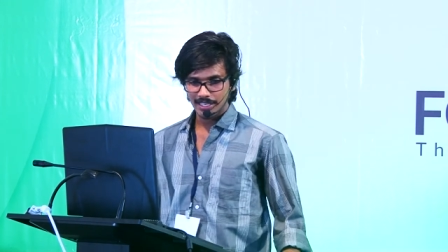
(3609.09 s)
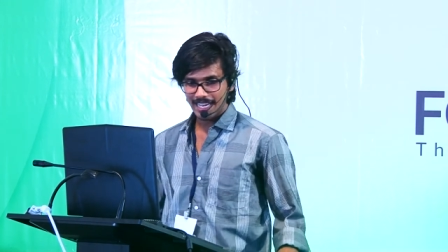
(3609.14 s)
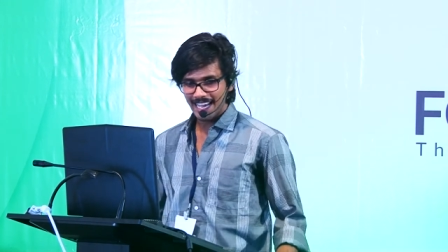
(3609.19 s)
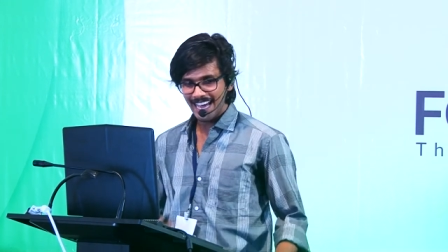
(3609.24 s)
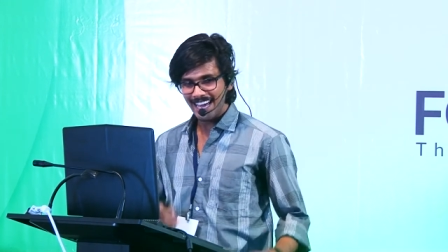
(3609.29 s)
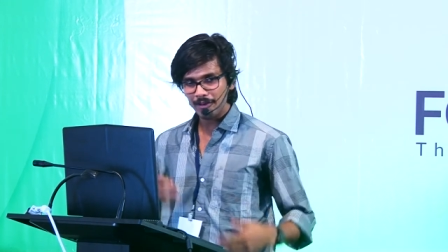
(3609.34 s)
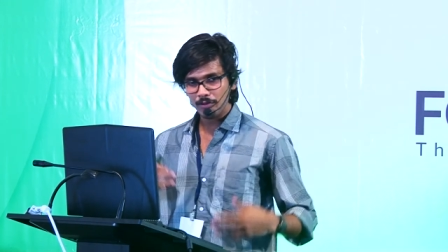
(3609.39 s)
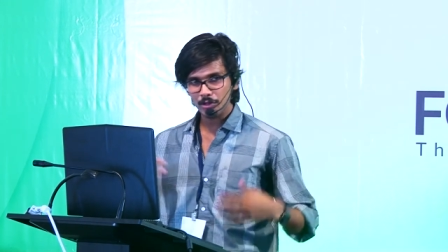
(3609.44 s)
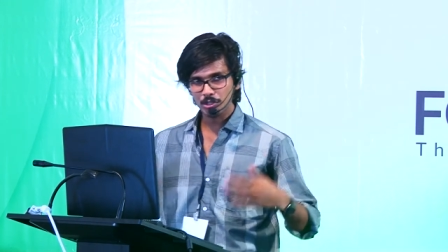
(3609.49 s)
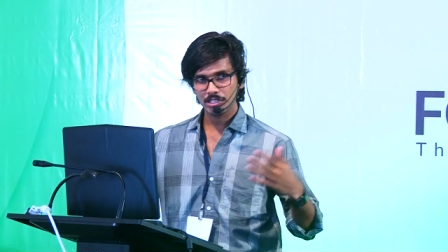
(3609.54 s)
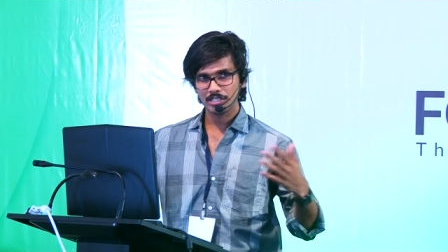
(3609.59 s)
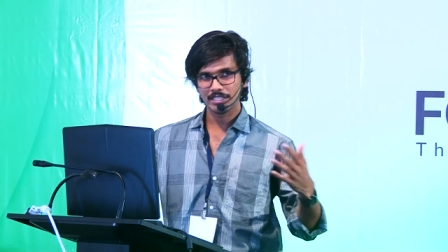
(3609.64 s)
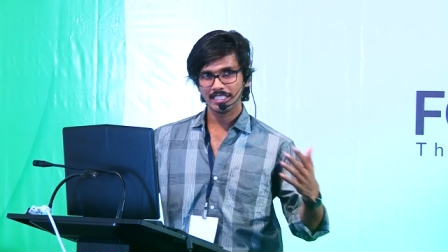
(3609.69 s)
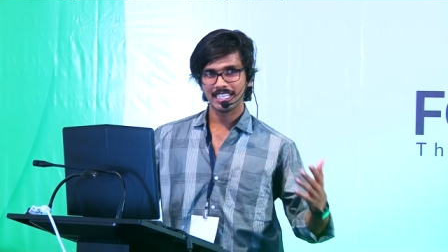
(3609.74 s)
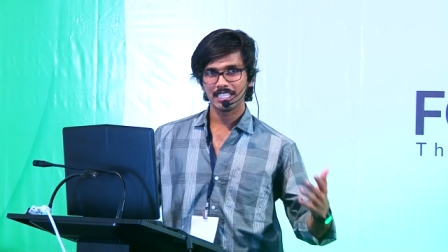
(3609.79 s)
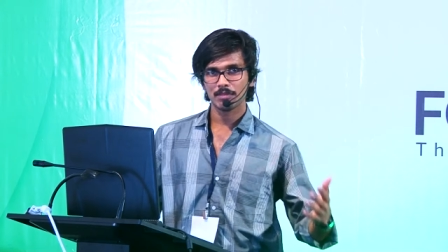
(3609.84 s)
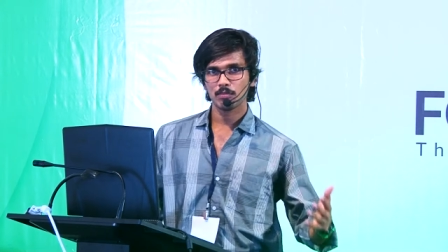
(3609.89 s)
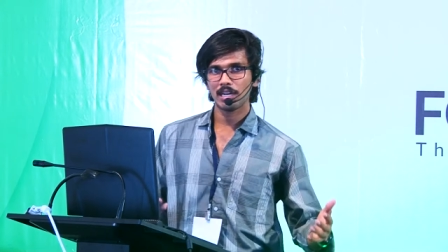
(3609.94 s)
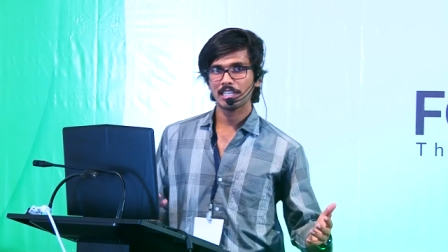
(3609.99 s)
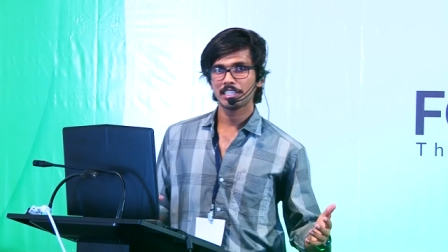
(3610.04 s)
A revolution
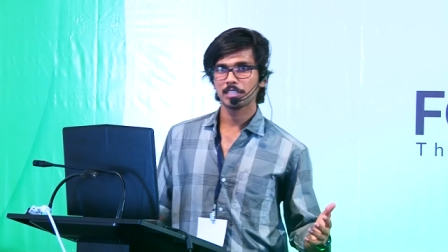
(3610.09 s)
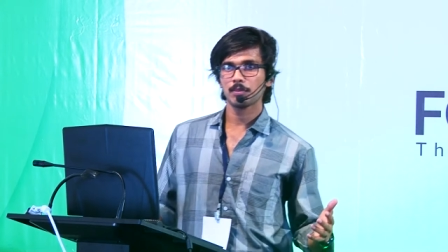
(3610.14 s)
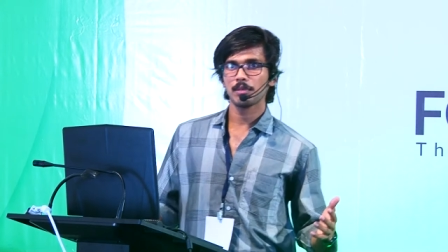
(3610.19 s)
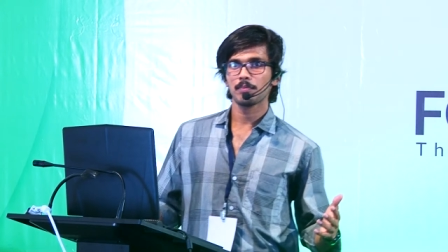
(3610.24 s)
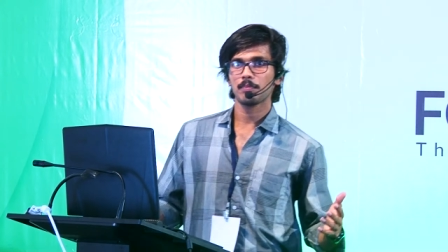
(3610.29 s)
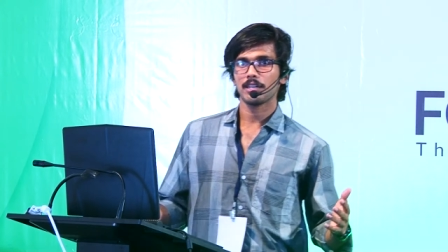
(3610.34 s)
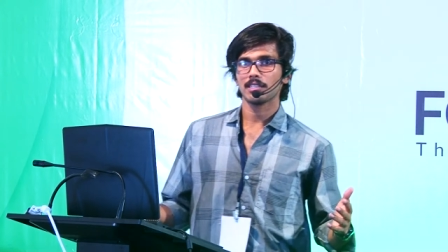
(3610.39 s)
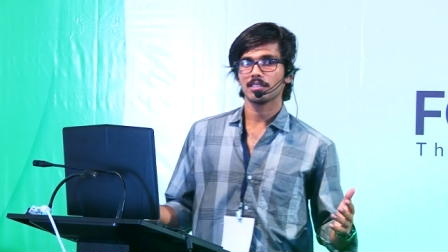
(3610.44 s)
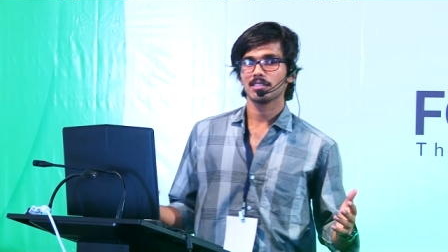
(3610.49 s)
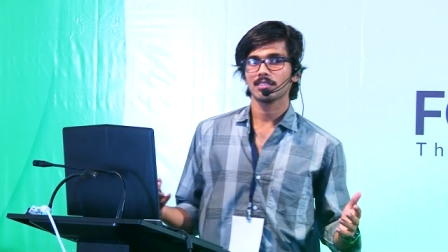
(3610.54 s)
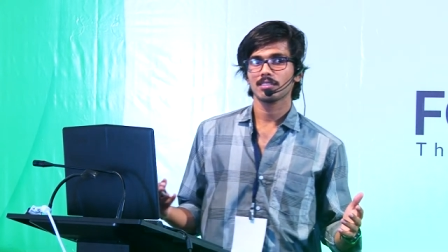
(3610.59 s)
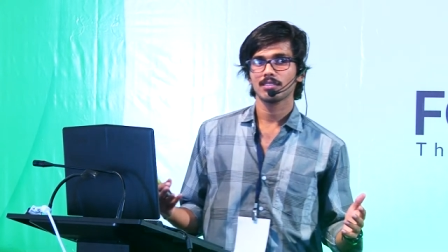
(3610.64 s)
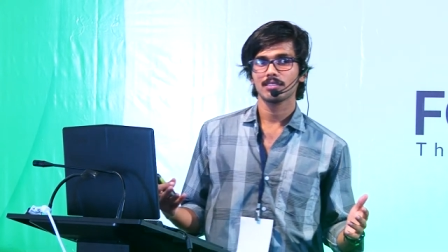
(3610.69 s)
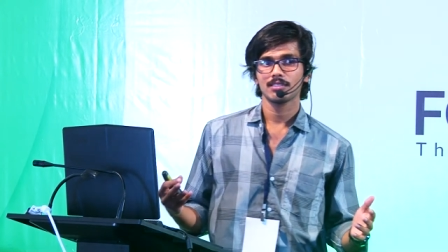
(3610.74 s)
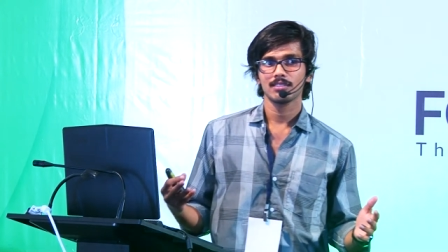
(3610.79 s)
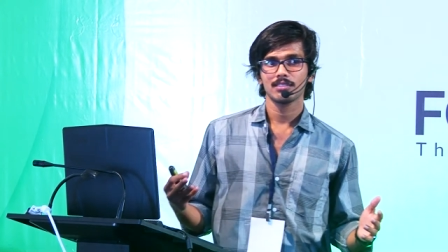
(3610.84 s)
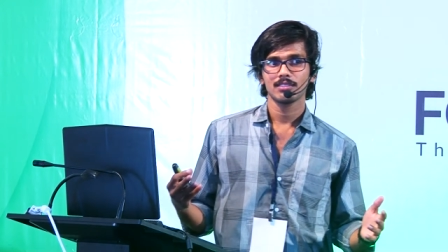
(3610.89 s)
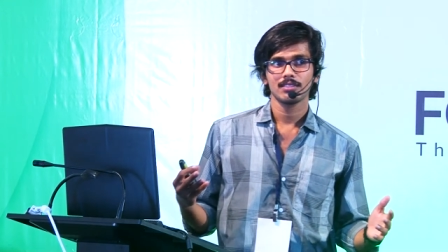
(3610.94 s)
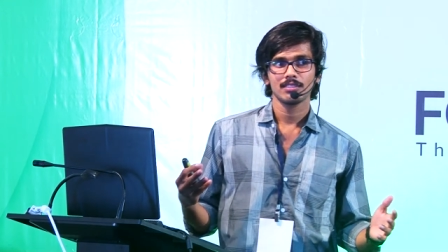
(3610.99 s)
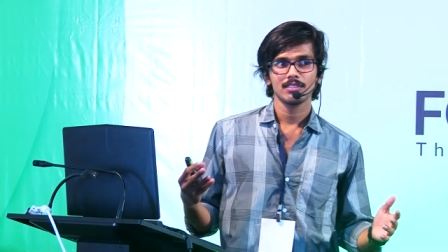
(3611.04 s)
take multiple paths.
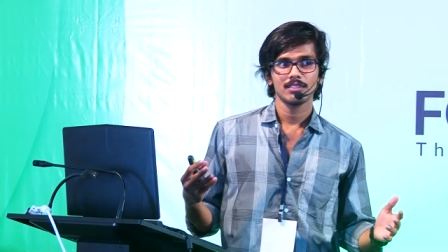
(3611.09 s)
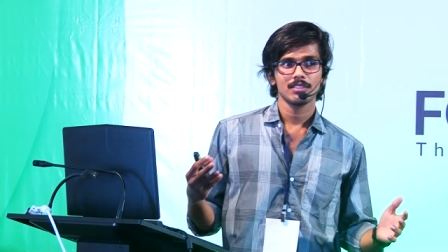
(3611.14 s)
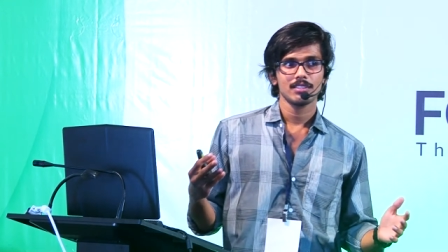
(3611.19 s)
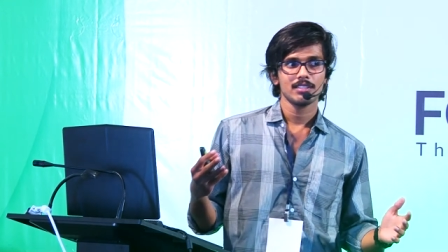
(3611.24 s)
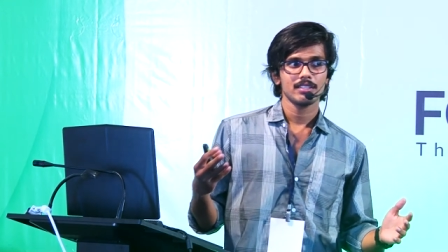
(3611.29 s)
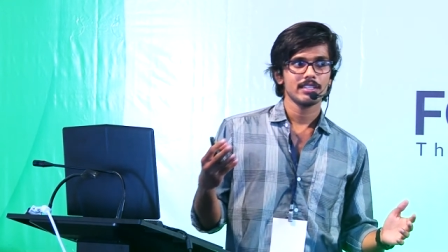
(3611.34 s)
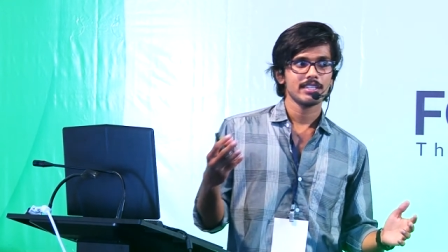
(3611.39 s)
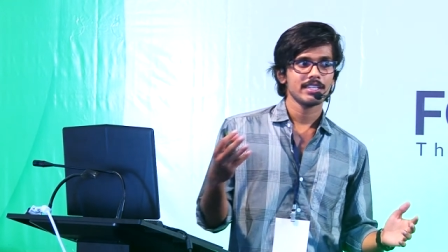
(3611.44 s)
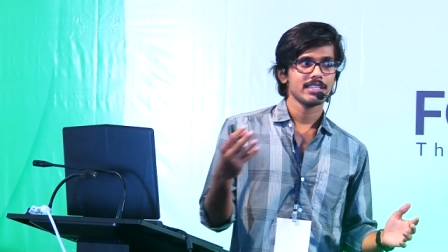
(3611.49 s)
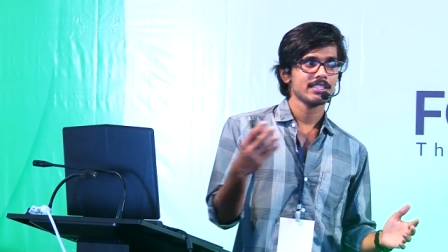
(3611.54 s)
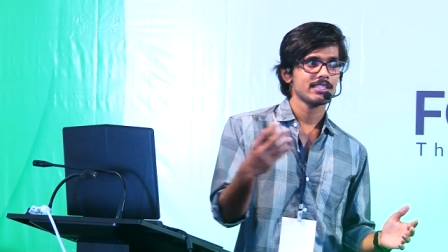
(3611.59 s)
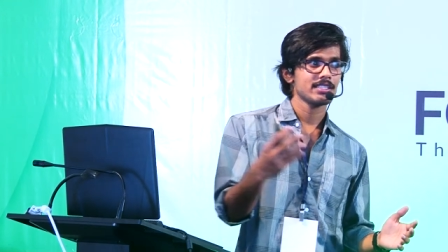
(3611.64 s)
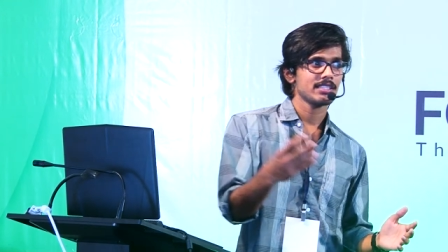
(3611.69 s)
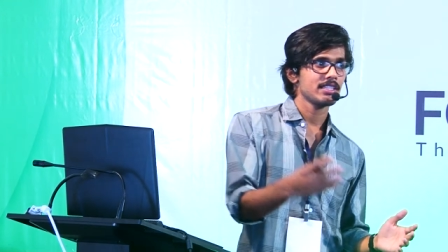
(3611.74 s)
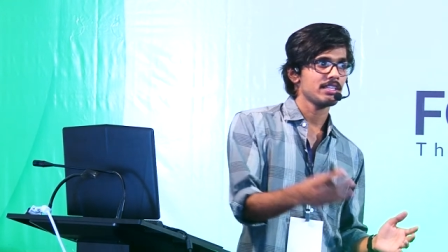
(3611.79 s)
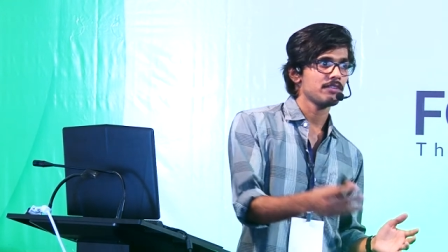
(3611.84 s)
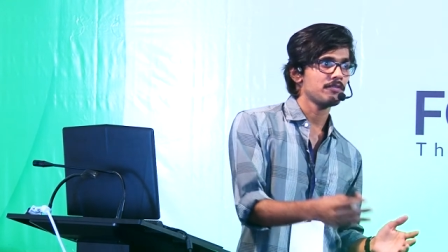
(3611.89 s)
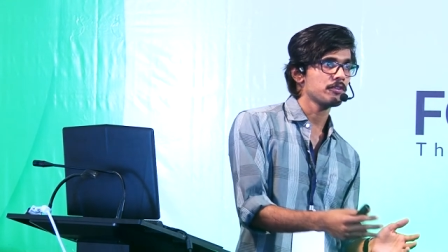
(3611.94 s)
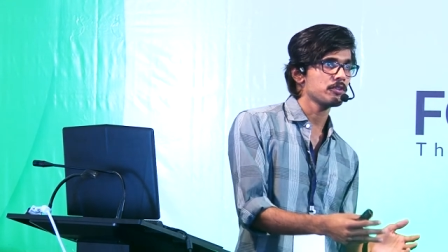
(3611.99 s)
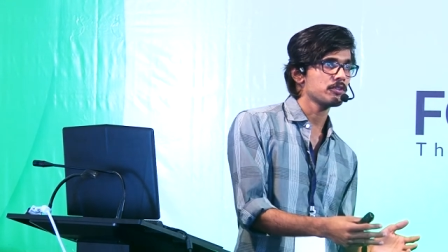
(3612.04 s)
And
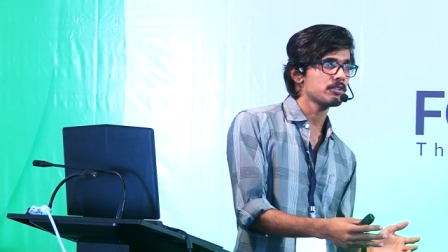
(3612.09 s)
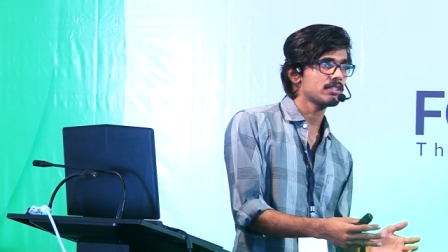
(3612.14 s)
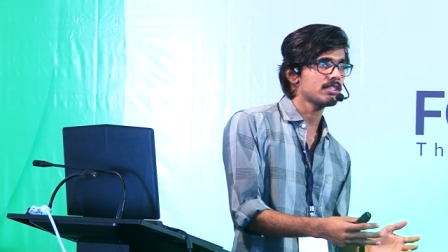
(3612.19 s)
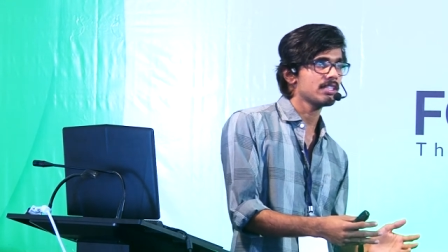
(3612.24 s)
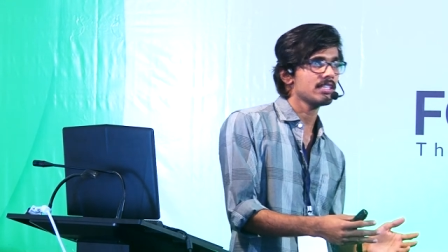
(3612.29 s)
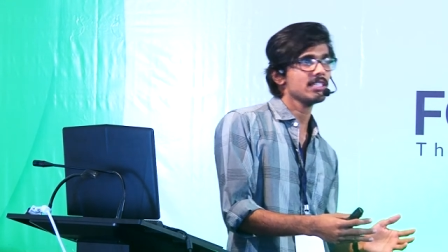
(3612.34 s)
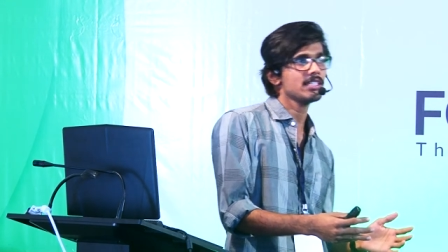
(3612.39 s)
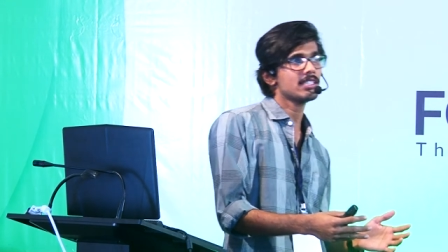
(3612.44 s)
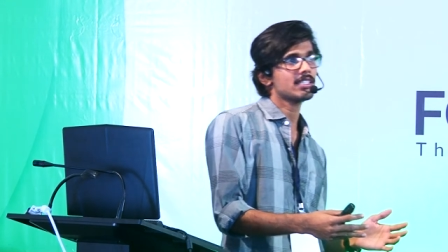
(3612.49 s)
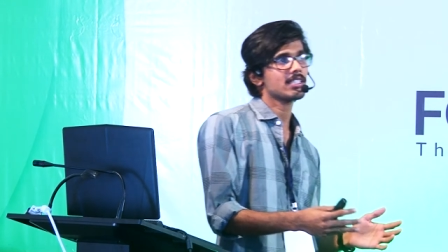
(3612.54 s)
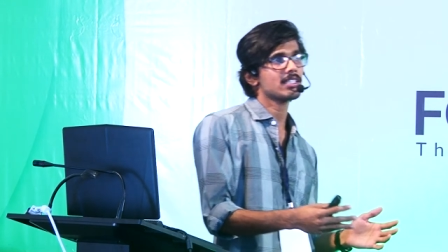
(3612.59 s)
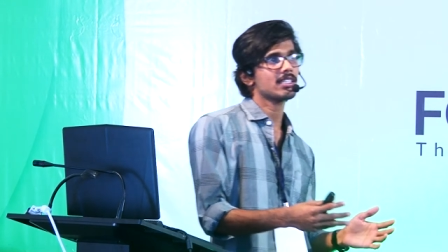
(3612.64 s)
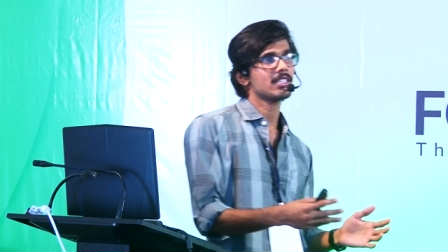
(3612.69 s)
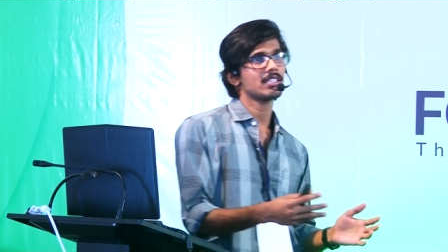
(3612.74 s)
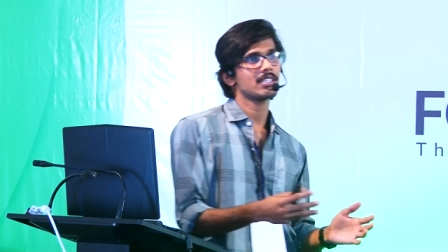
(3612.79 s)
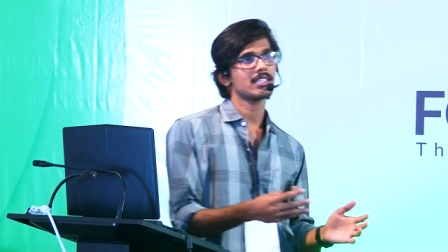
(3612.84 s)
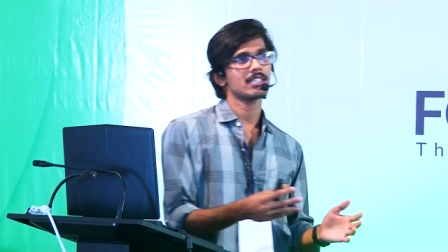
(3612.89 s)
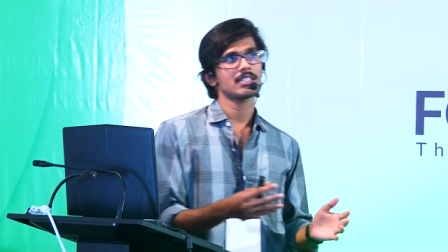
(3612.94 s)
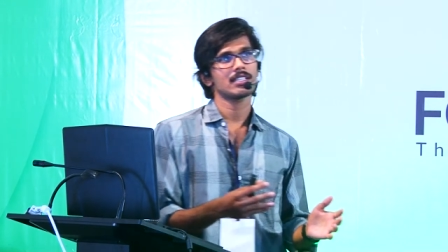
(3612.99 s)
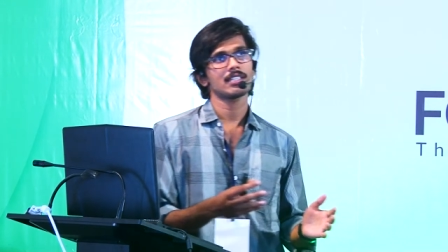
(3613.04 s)
uh, if you think
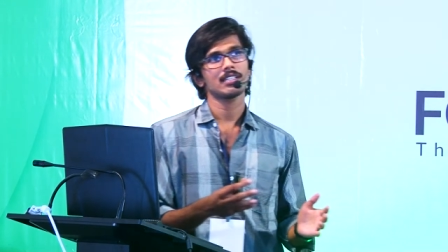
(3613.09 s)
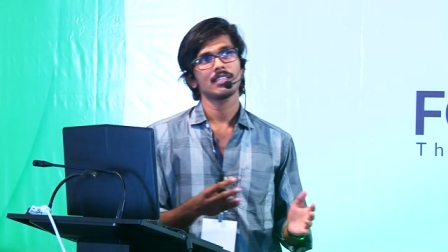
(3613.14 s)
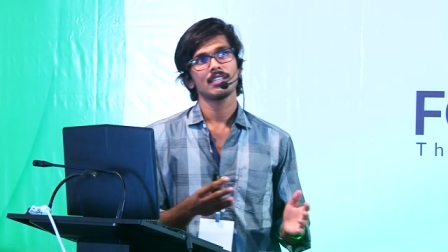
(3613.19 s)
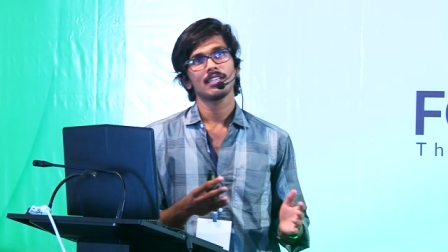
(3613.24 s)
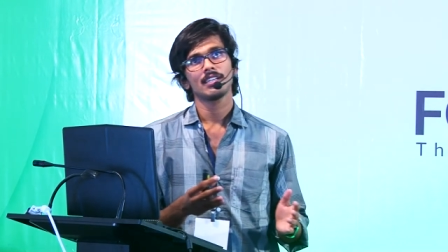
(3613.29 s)
uh,